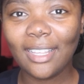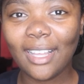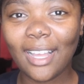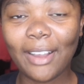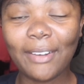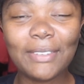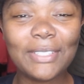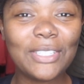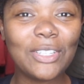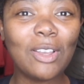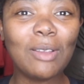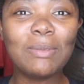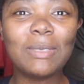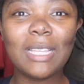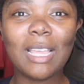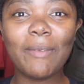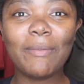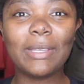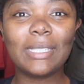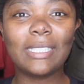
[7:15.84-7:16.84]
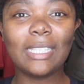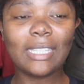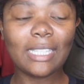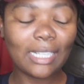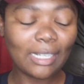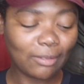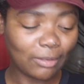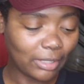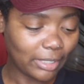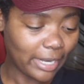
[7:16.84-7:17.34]
I was so upset, but there's
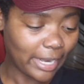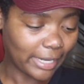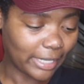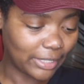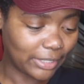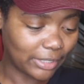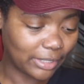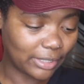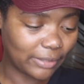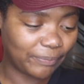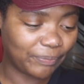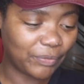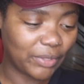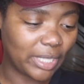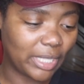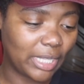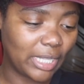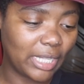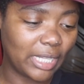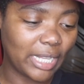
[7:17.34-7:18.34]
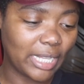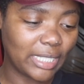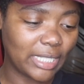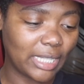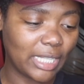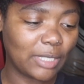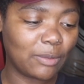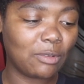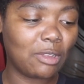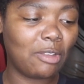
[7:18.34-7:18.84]
nothing in the I can do. And then they
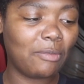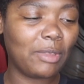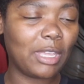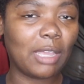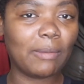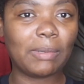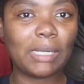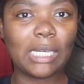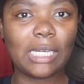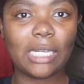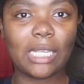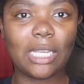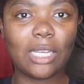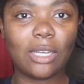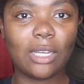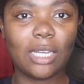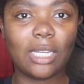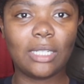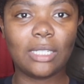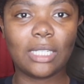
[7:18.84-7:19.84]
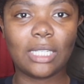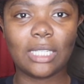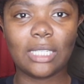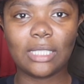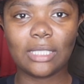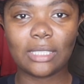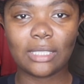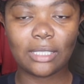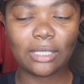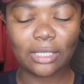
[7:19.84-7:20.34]
said this one will be completely gone
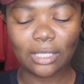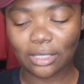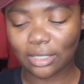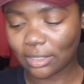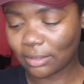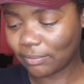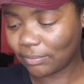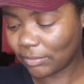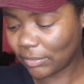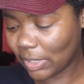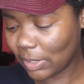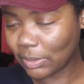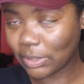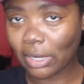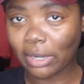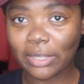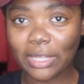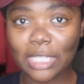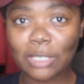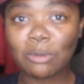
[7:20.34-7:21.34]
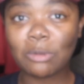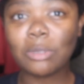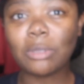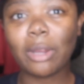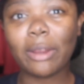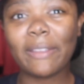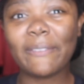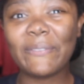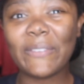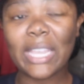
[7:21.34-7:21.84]
because, you know, it's already, this one's
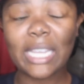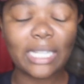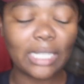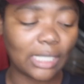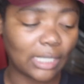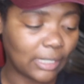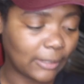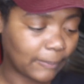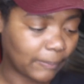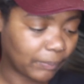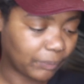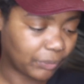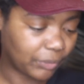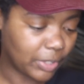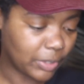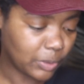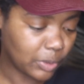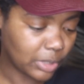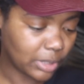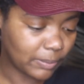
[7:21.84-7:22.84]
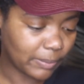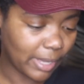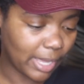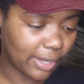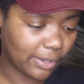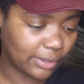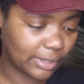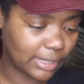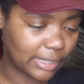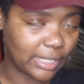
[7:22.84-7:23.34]
already fading. And this was
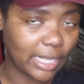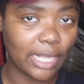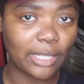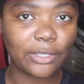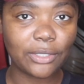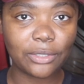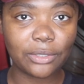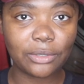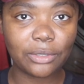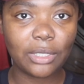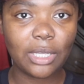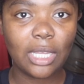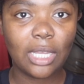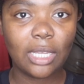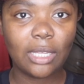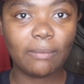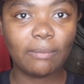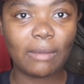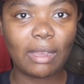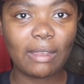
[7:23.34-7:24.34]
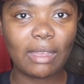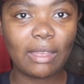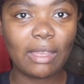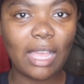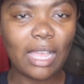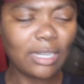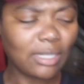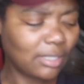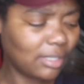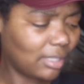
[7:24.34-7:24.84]
my oldest tattoo. My,
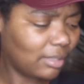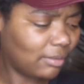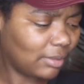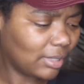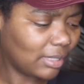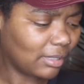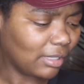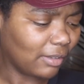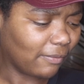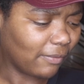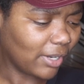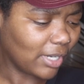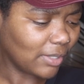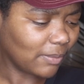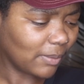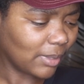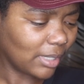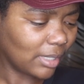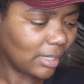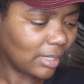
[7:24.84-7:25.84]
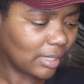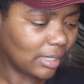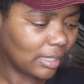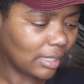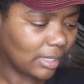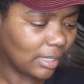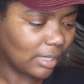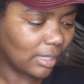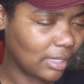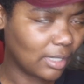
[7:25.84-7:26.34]
actually, was it the first one
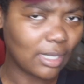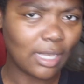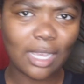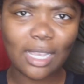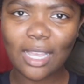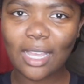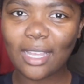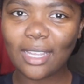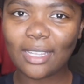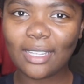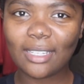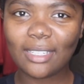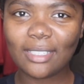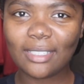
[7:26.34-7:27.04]
I got?